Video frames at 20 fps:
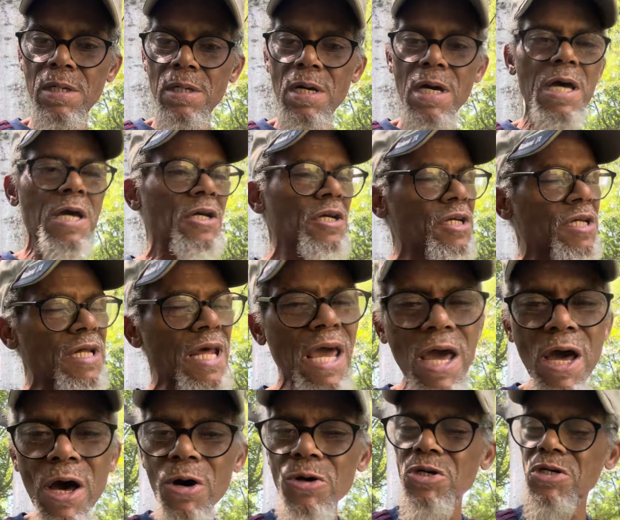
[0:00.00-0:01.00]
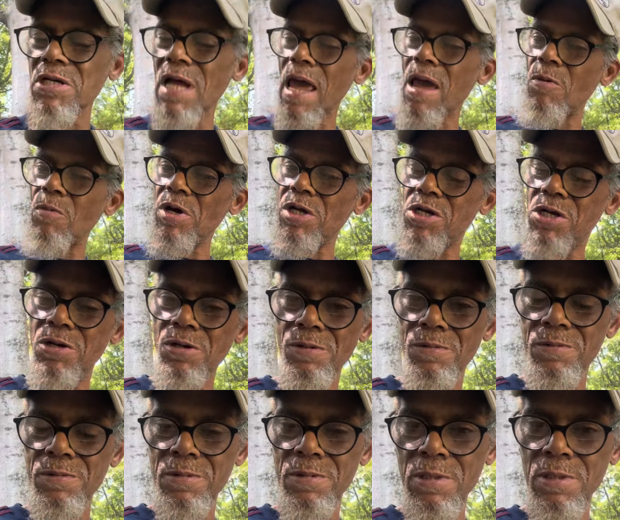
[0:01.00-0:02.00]
He still stay with you.
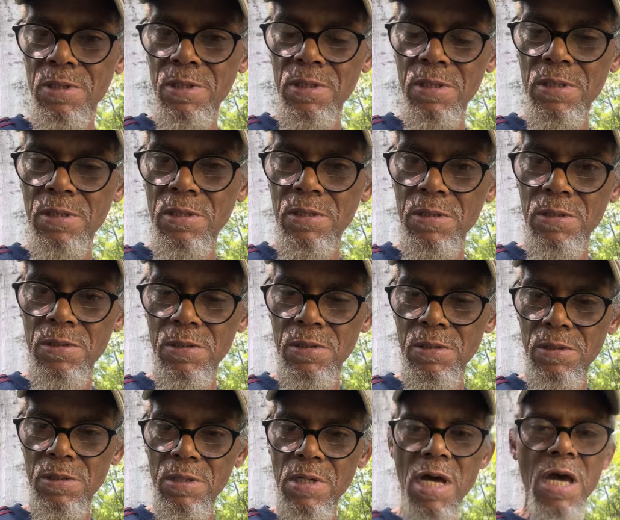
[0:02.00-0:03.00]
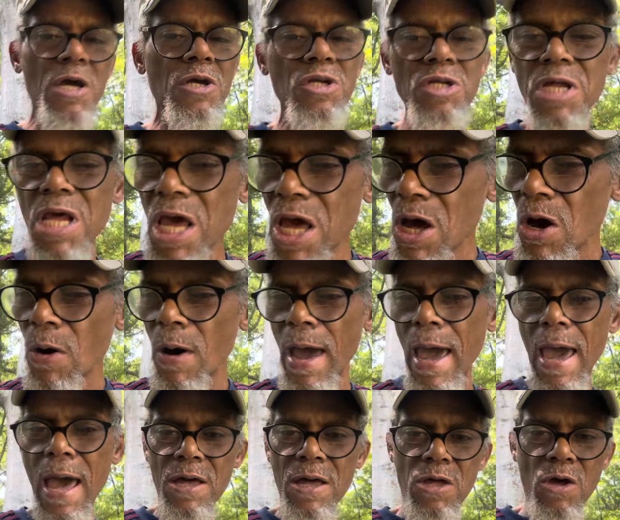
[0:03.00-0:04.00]
He still
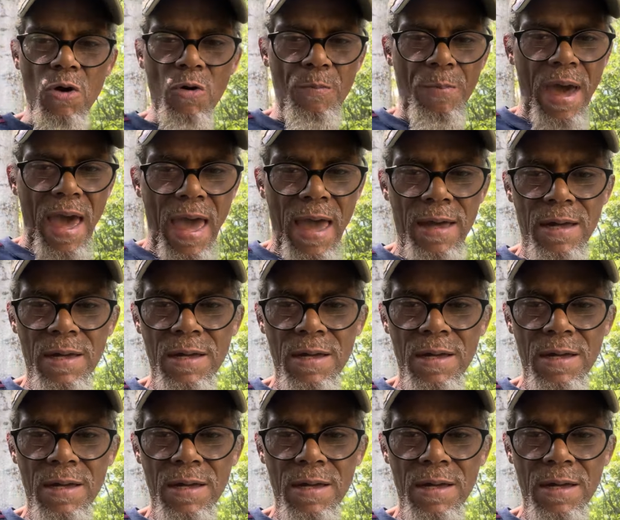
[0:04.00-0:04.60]
have your back.